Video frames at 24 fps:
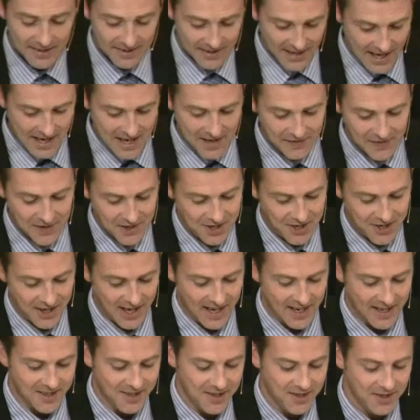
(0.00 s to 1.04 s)
David
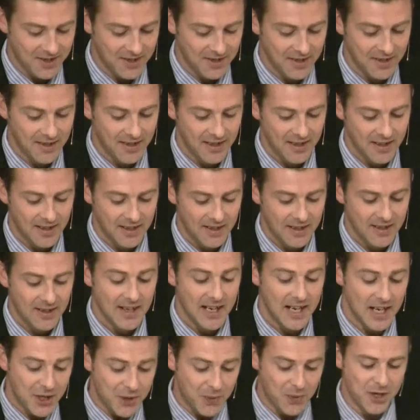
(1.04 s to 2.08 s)
says,
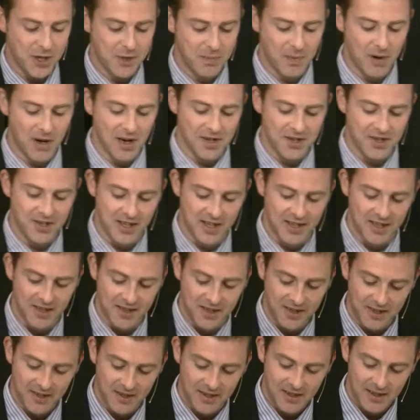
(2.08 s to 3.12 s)
his response
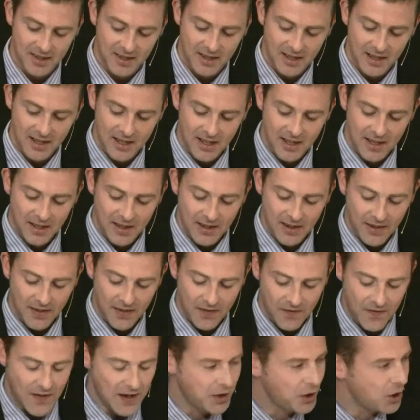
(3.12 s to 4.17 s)
is
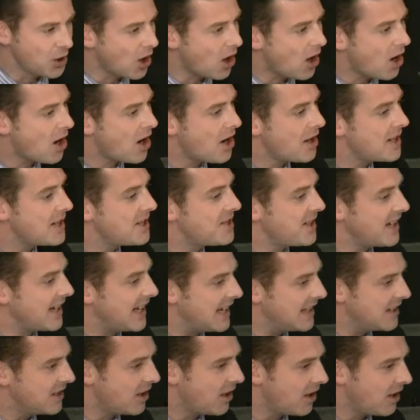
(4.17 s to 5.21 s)
that God is
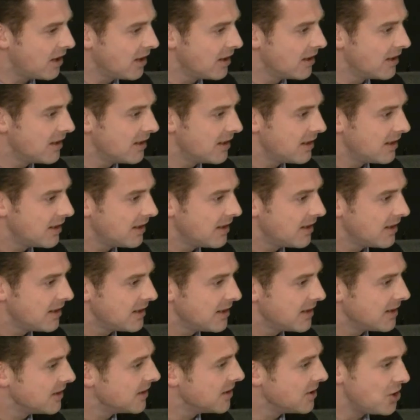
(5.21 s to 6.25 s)
in her.
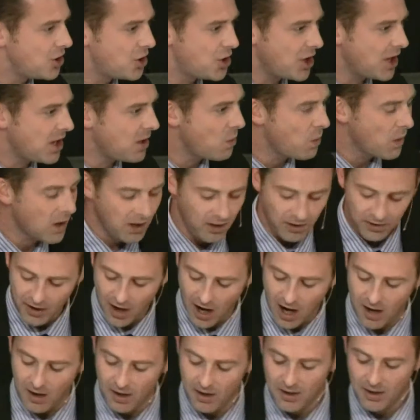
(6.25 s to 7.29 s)
She will
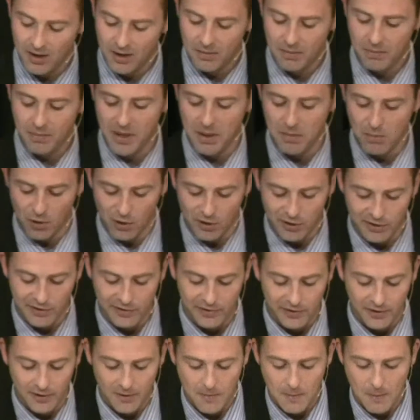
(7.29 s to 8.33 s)
not be moved.
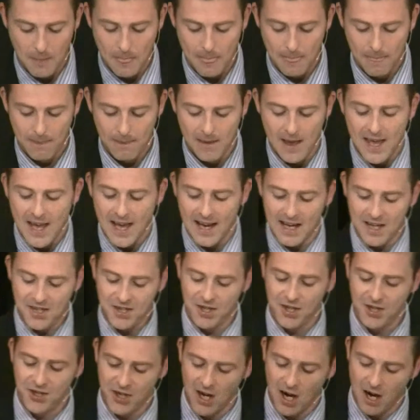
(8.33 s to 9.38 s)
And as
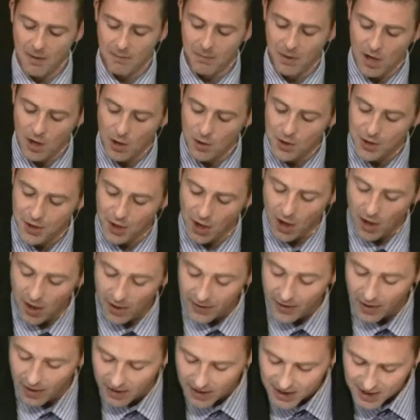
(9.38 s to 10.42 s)
the psalm goes on,
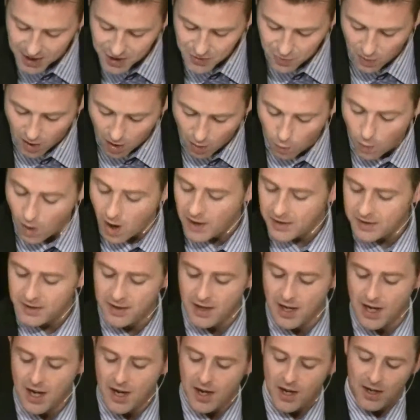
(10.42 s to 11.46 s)
there is what
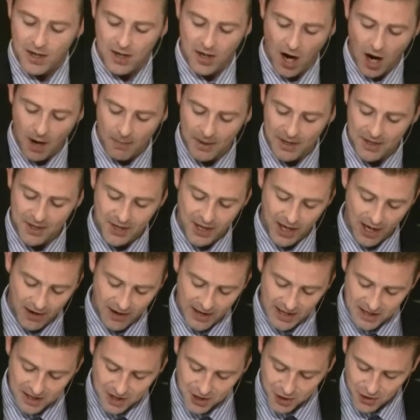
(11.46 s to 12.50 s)
one
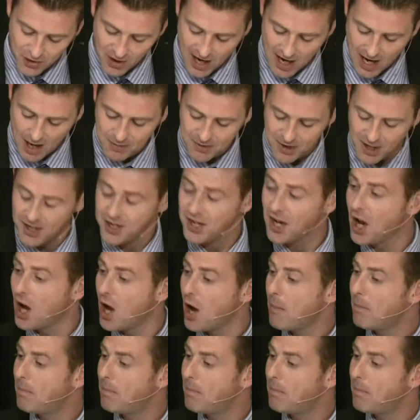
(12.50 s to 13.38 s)
commentary describes as